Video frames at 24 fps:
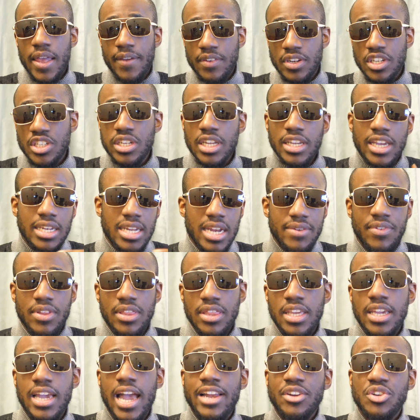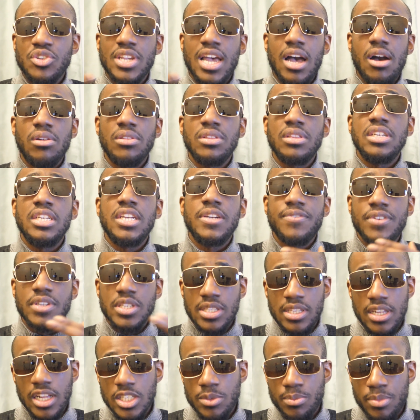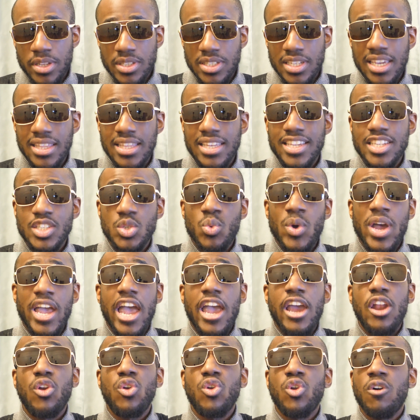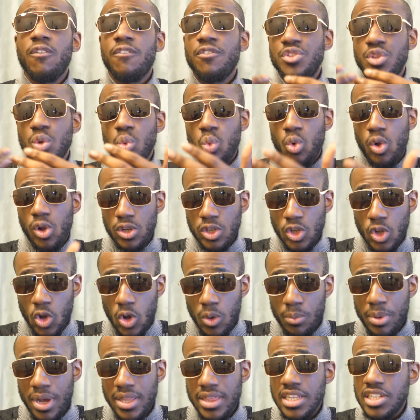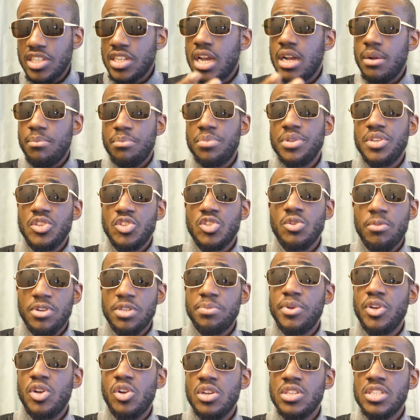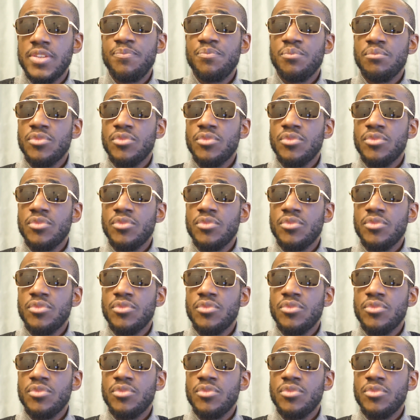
English League and everything, and just how the different styles are playing together. That's why I love the World Cup and the Champions League so much, because